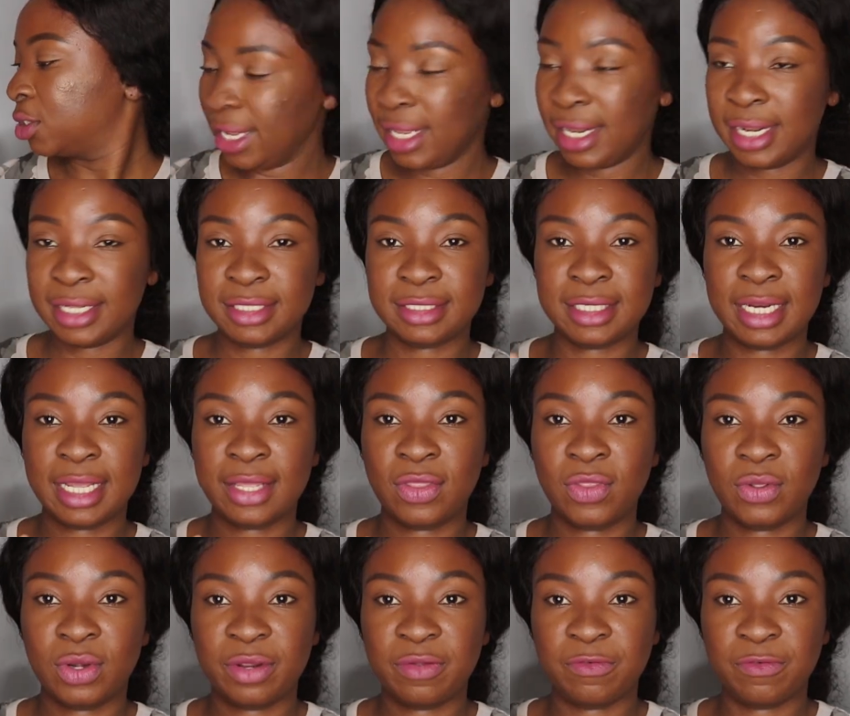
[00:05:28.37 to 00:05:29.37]
It has like
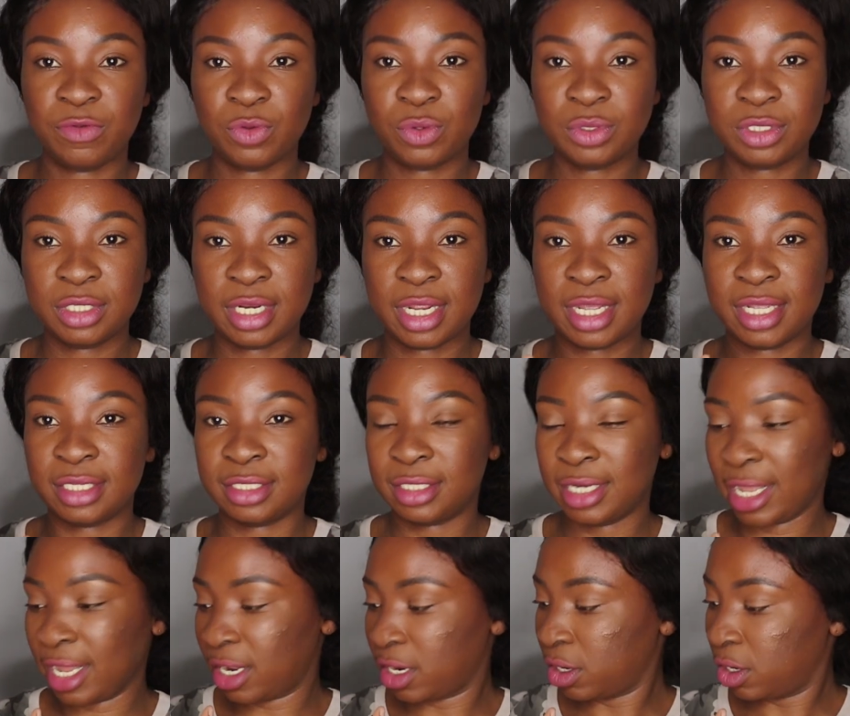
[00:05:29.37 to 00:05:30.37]
three views. It has
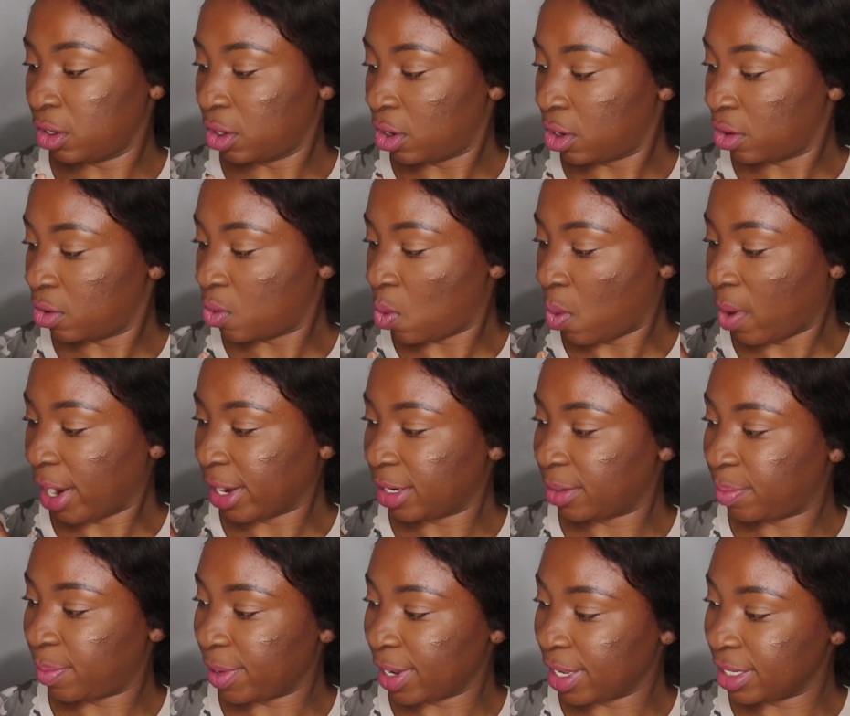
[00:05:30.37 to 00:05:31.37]
like long
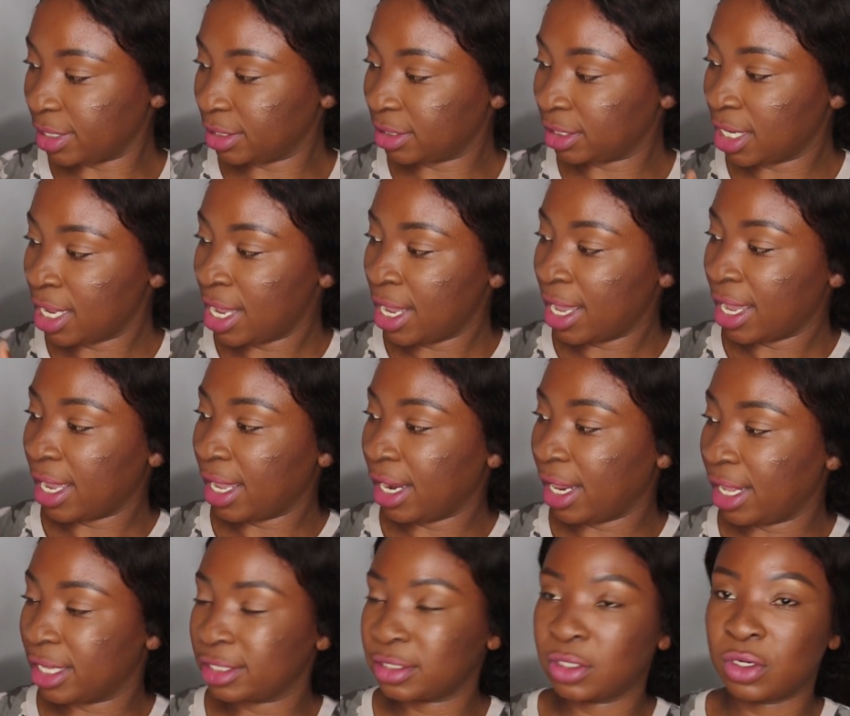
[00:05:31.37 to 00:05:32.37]
white pens, it
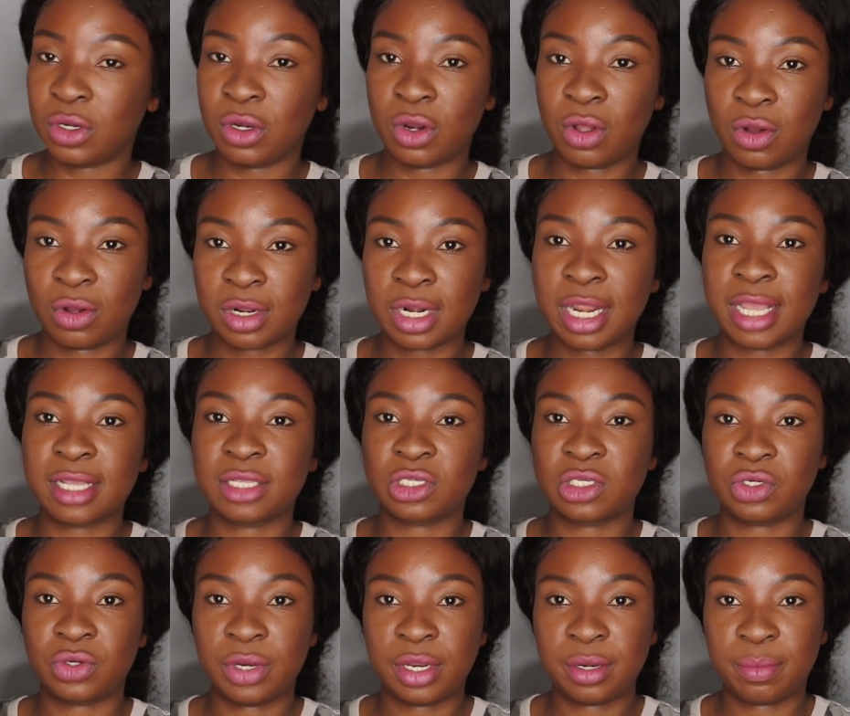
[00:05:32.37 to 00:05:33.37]
has long like
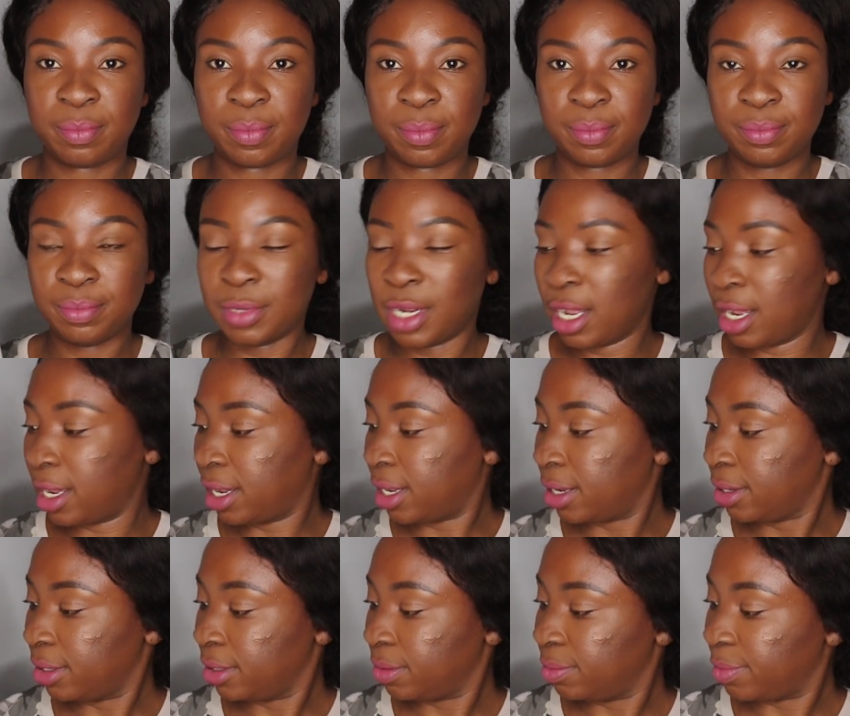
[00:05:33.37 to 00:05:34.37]
straight
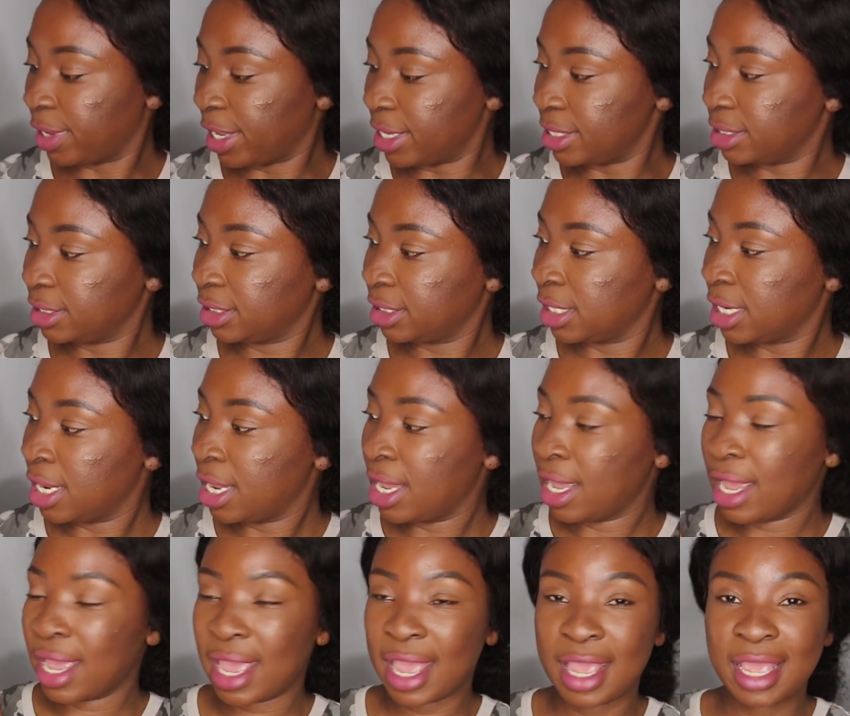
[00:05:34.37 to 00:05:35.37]
pens,
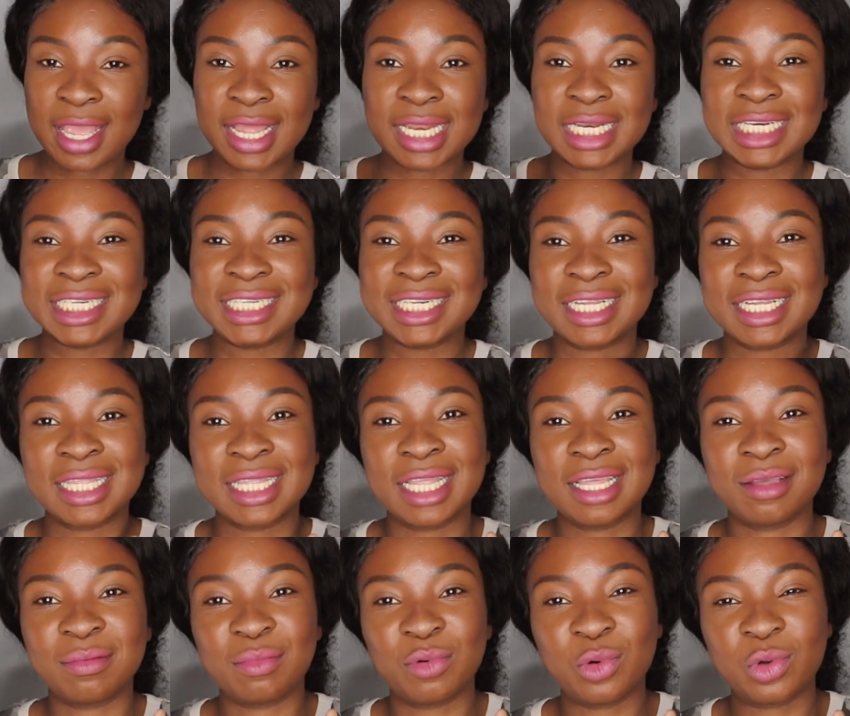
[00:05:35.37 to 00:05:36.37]
and
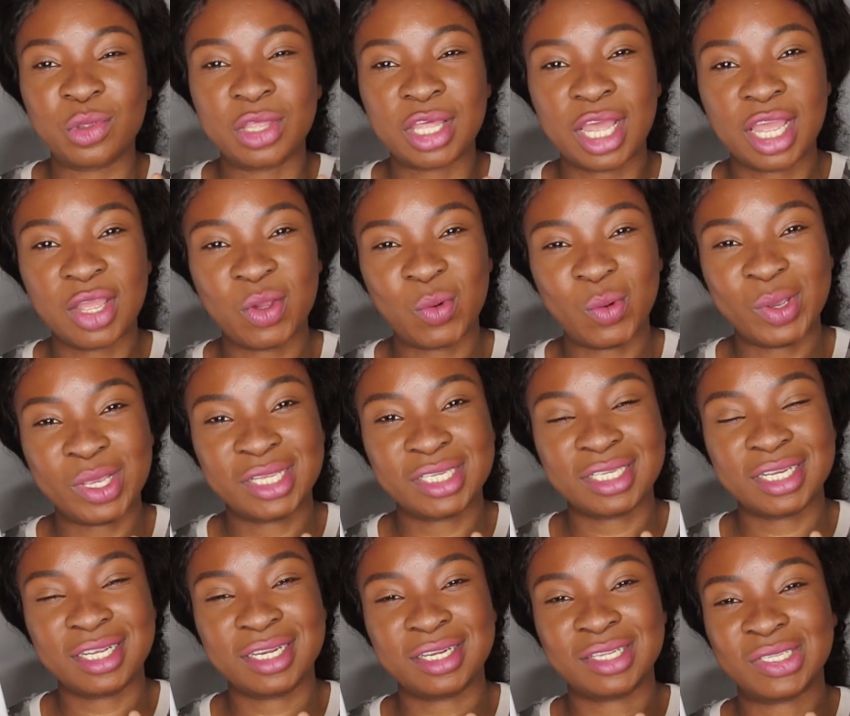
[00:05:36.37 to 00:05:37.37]
they're both
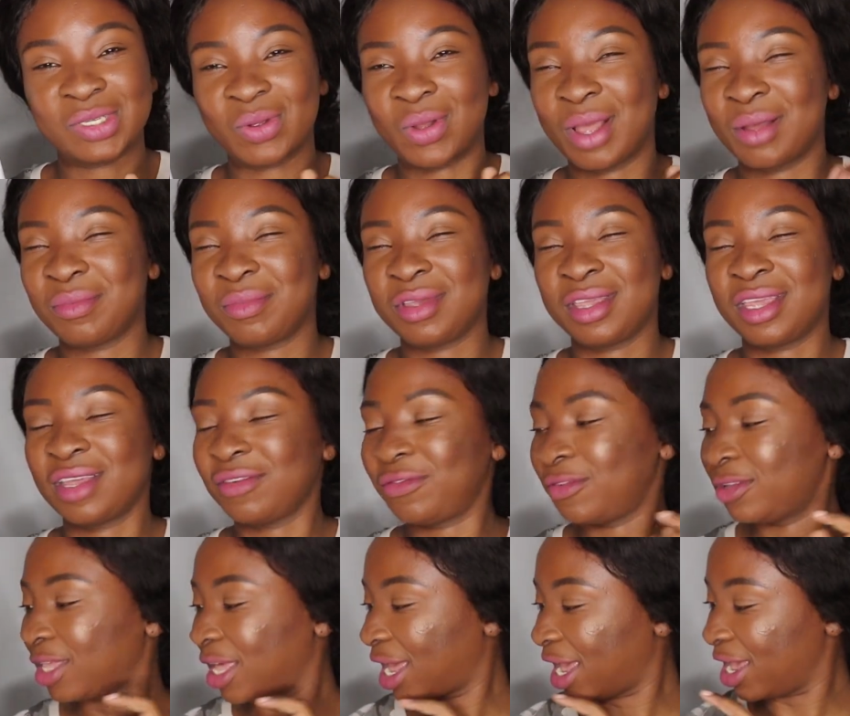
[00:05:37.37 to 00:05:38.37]
high-waisted, so I'm here
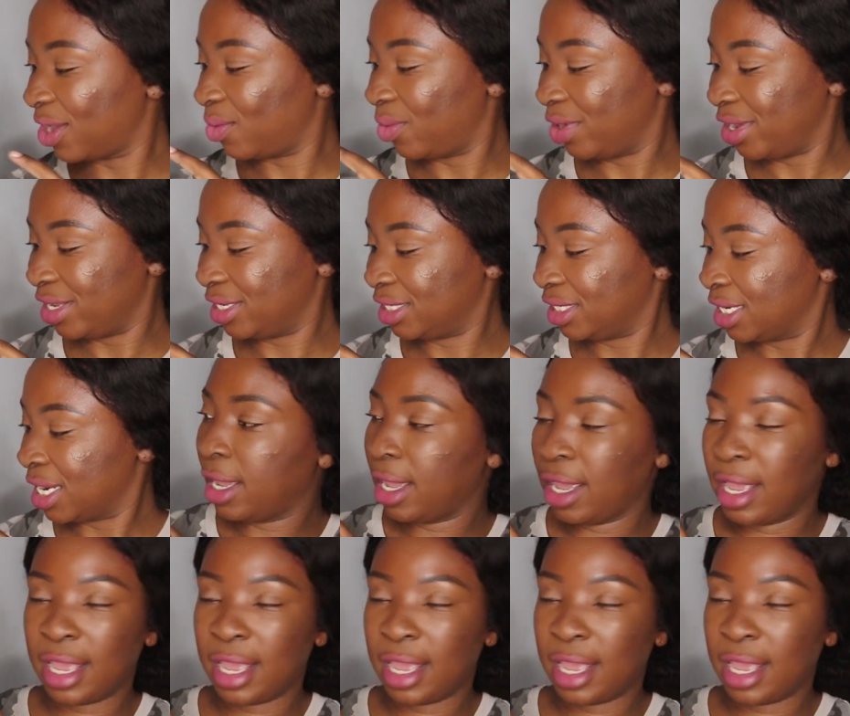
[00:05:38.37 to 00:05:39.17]
for the high waist.